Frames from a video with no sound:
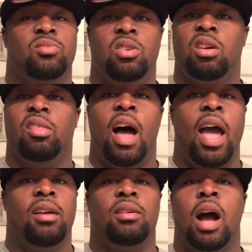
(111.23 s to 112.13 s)
you can
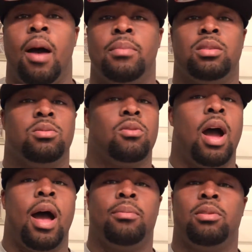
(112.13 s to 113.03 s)
like, comment,
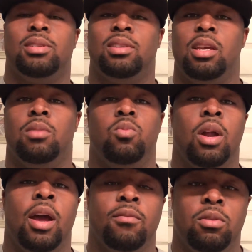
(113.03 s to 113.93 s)
subscribe, critique,
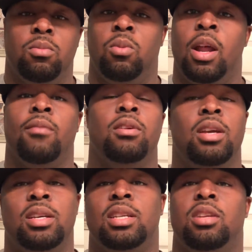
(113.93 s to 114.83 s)
whatever whatever it
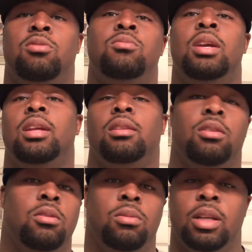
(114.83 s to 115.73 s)
is that you need to
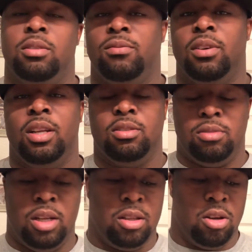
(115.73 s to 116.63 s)
do, that you feel that you
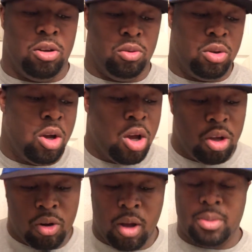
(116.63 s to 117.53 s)
need to do.
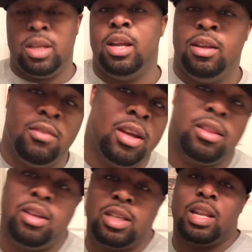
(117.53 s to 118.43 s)
You know what I'm saying? Even hit
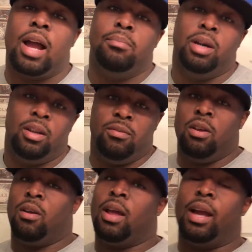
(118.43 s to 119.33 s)
the dislike button if you
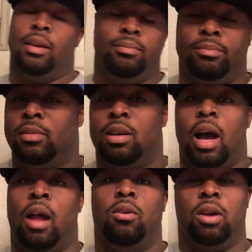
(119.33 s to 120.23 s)
don't like it.
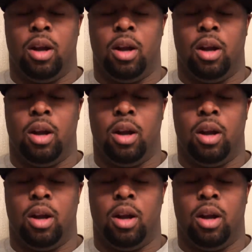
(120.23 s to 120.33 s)
I don't